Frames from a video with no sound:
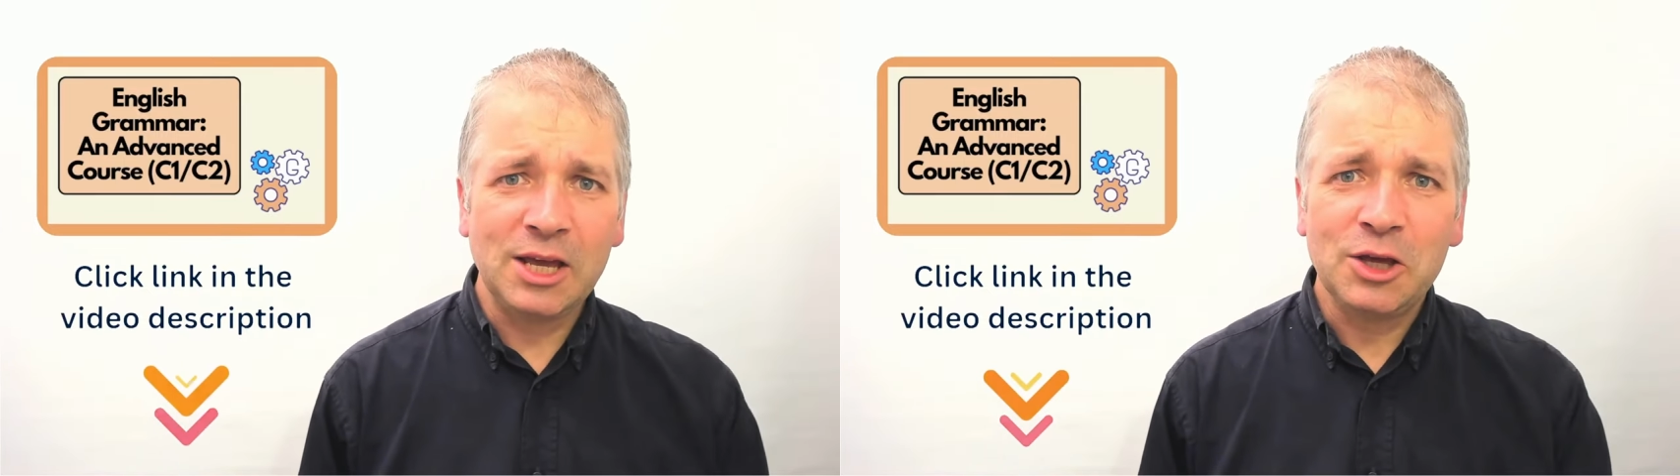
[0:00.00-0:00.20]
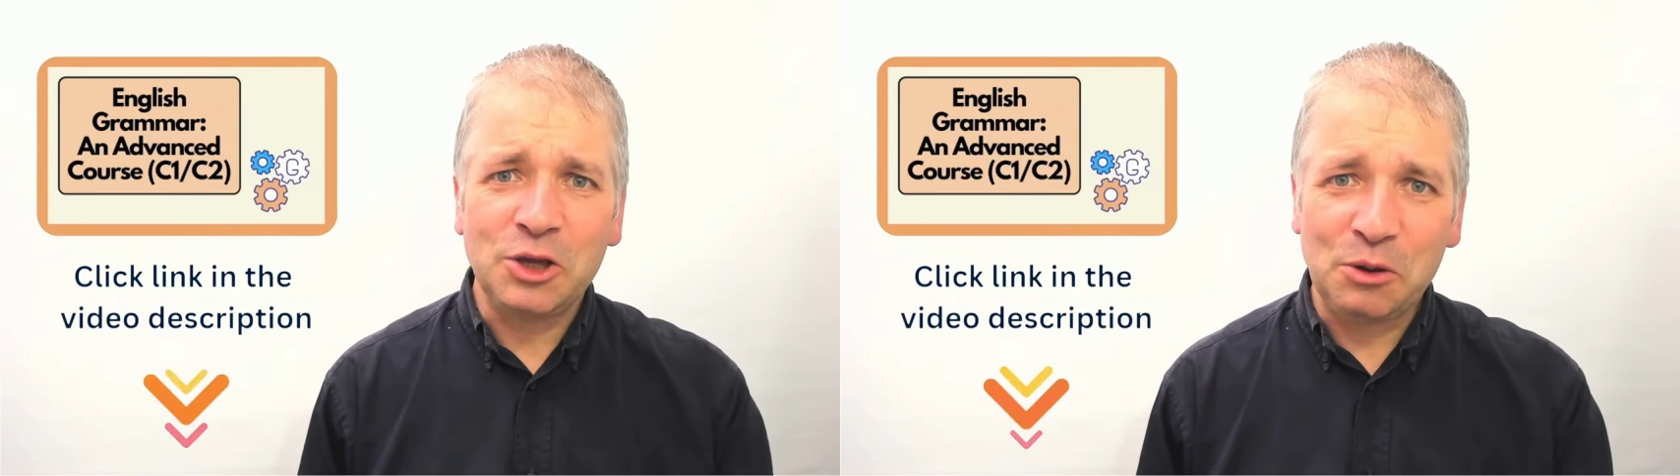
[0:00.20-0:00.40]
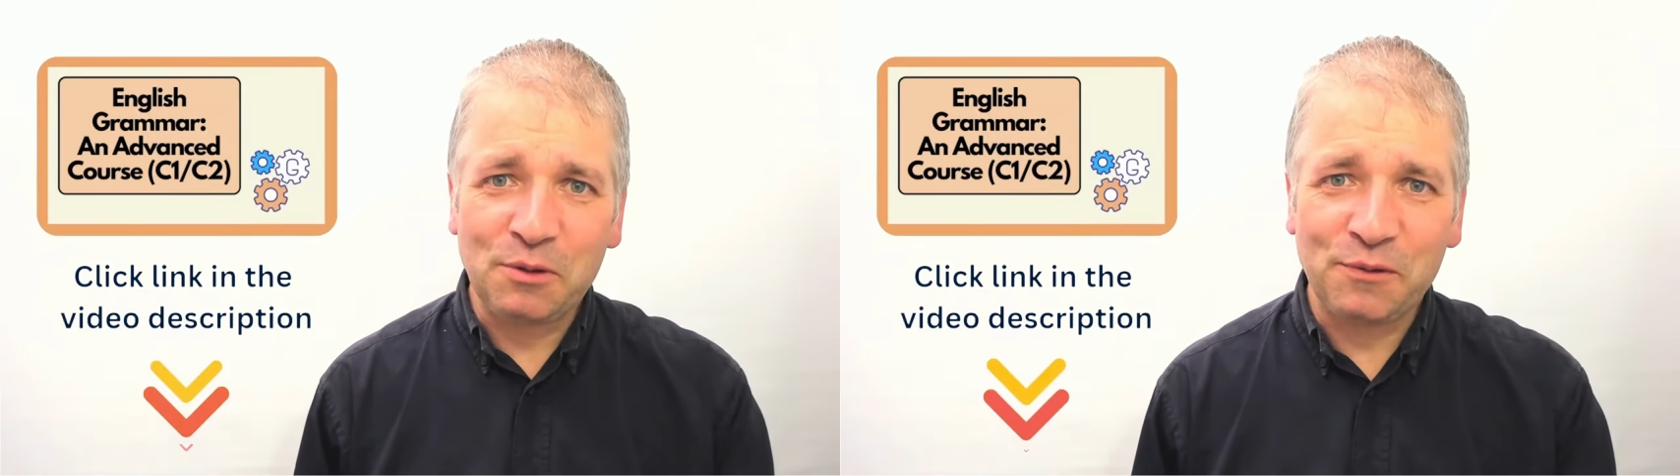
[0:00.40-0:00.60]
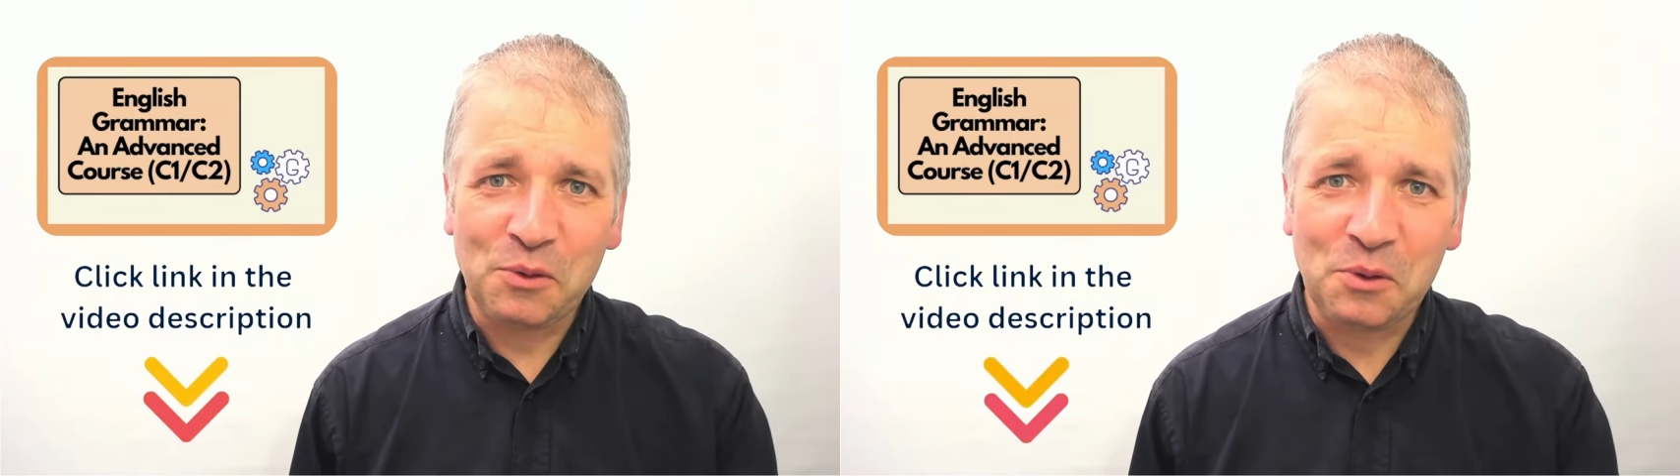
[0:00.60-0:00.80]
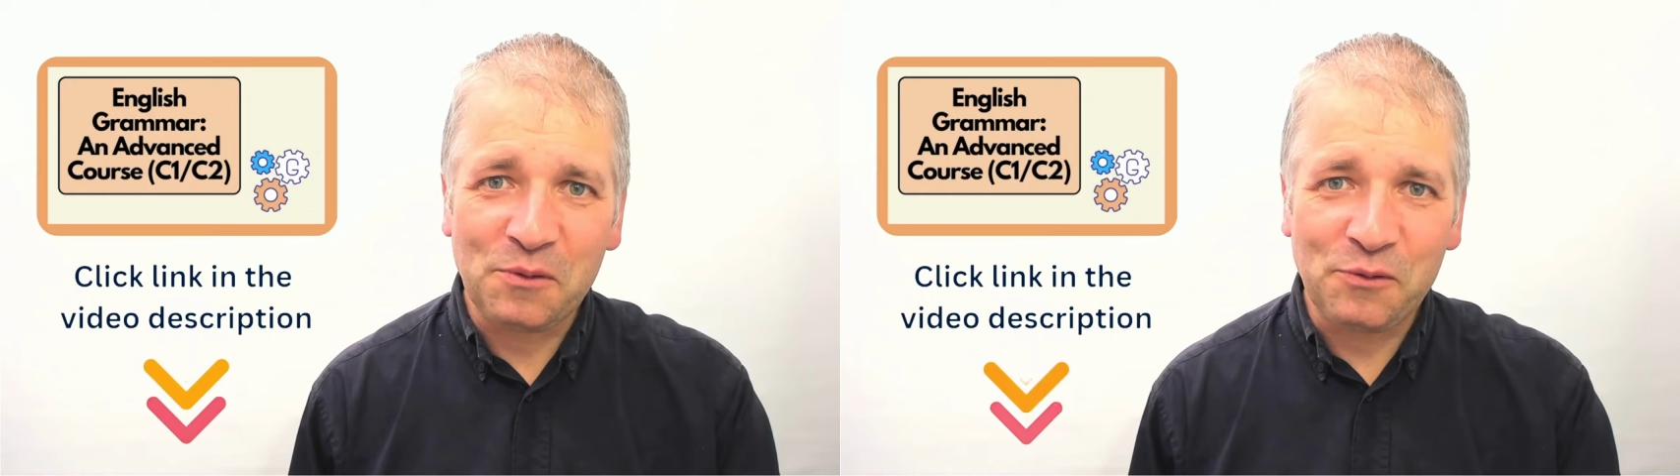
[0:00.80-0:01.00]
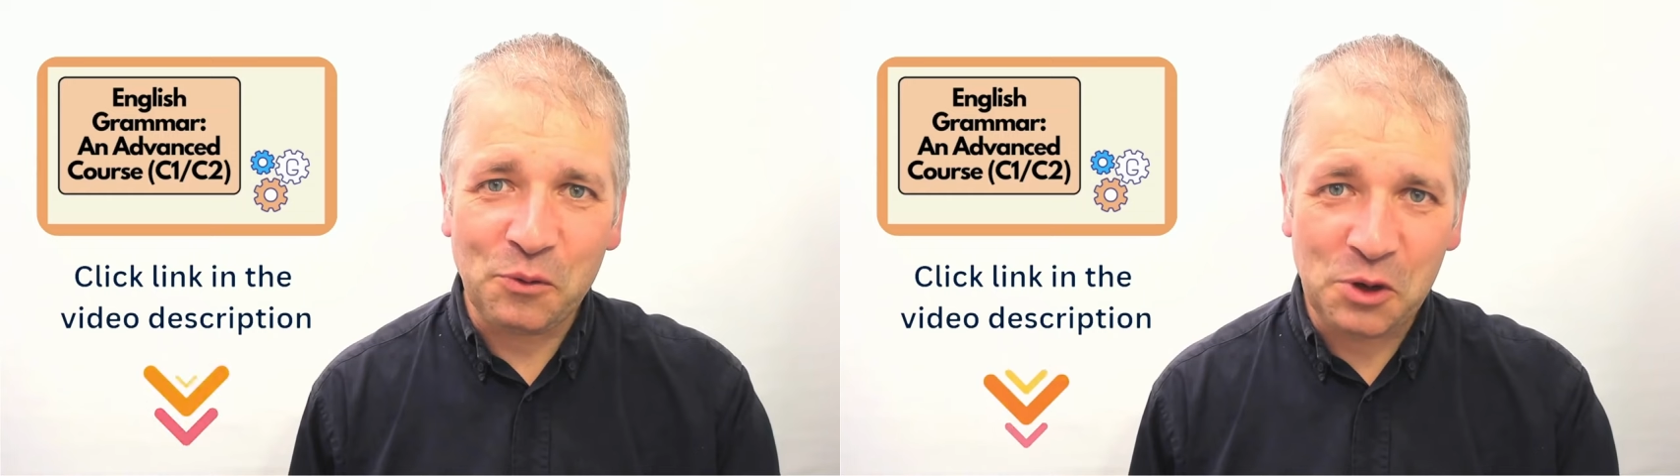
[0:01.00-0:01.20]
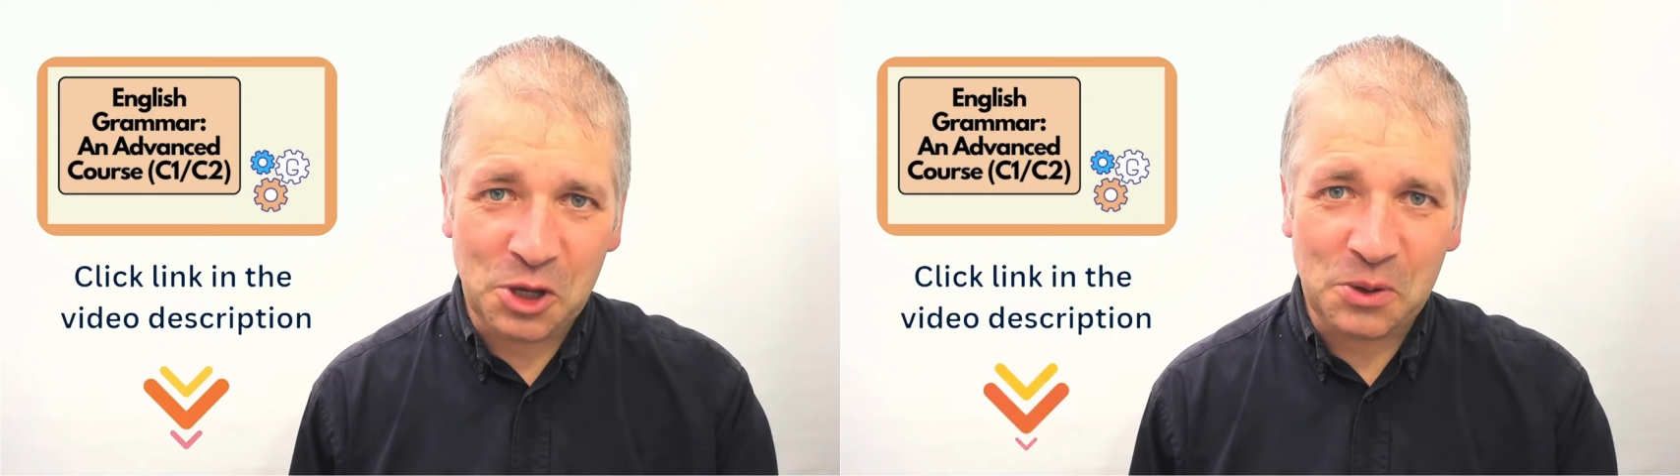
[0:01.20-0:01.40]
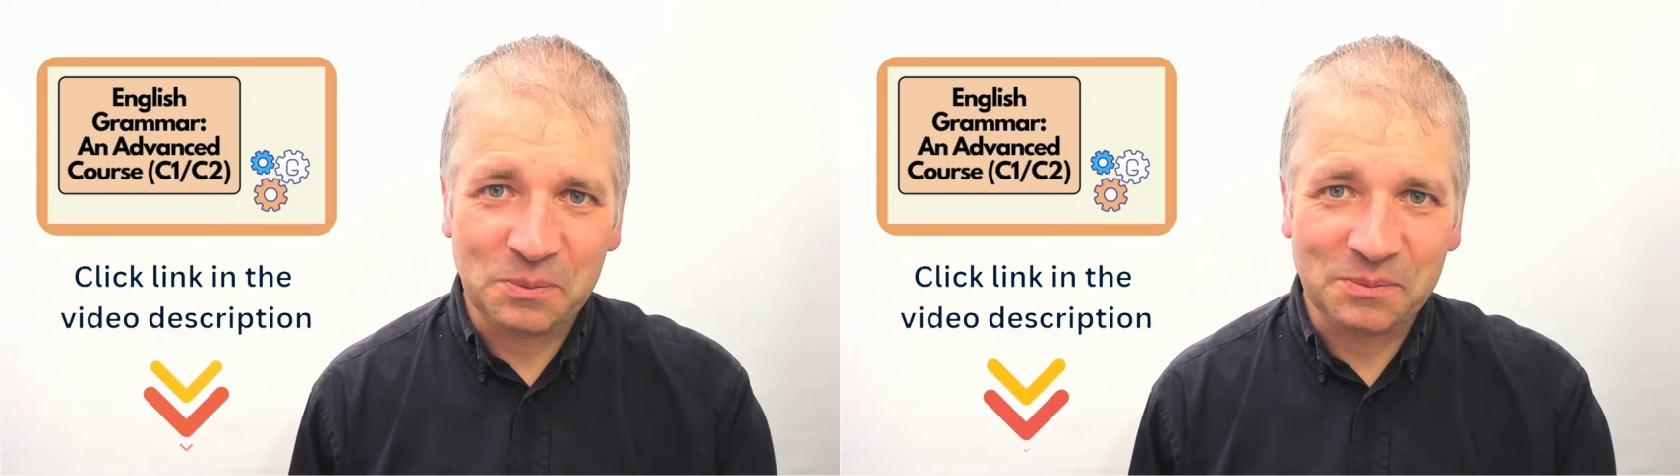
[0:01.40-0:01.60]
useful for you.